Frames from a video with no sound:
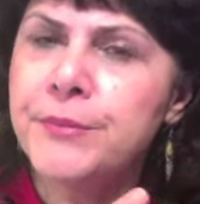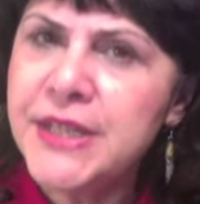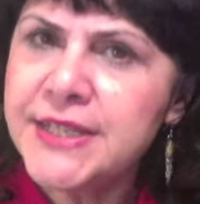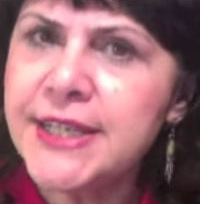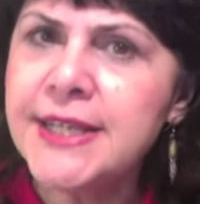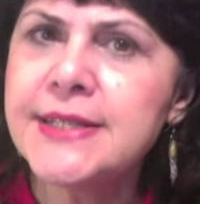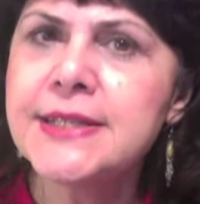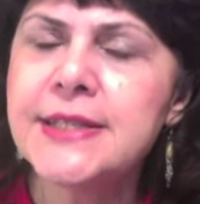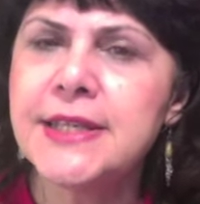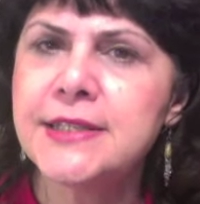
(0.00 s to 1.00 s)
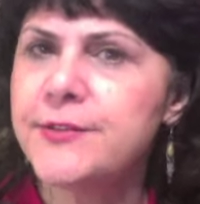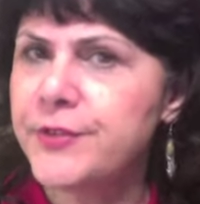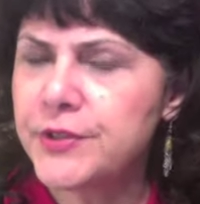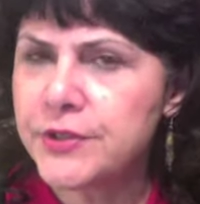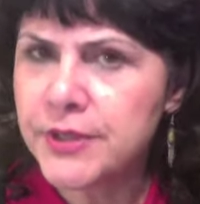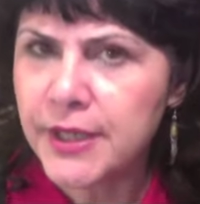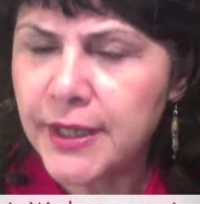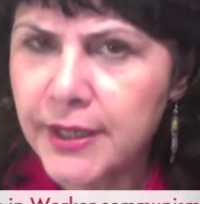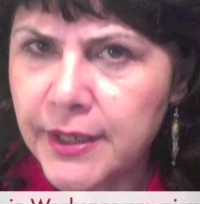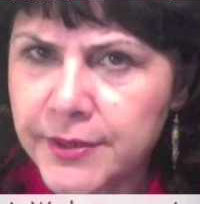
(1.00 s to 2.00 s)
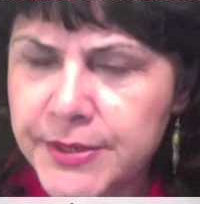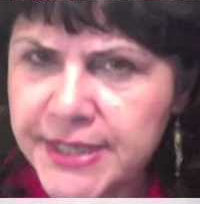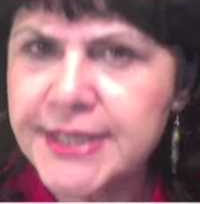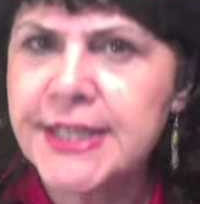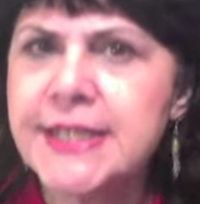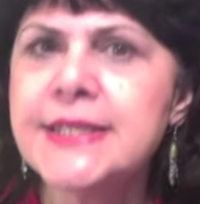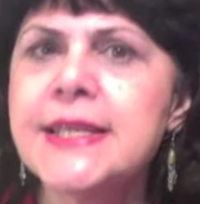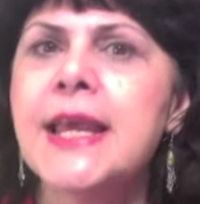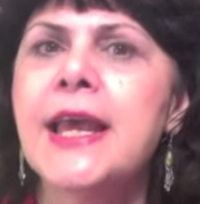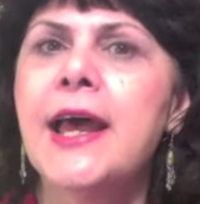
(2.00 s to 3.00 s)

meetings in different uh, cities.